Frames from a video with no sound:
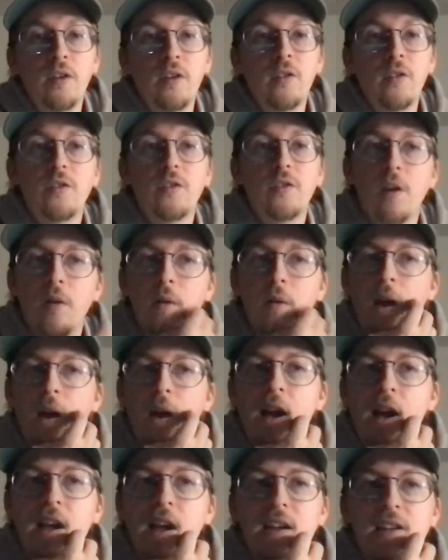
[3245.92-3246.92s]
So
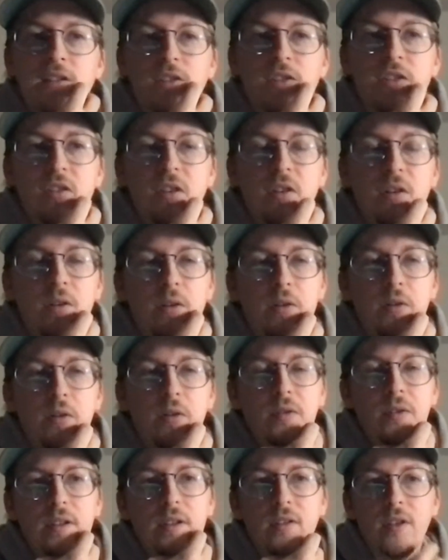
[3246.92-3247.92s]
I had
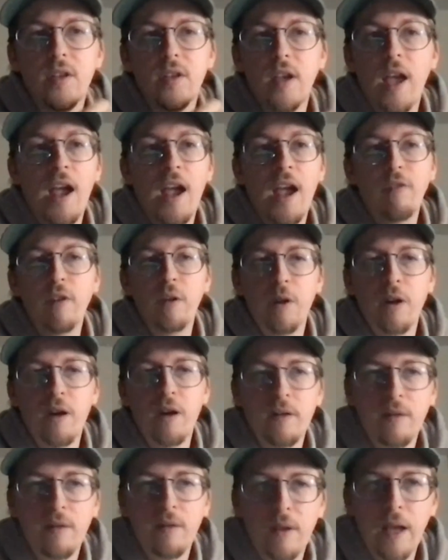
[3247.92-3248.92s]
sold to
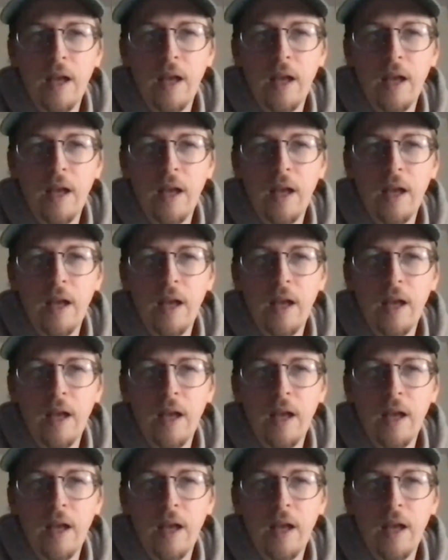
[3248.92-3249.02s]
everywhere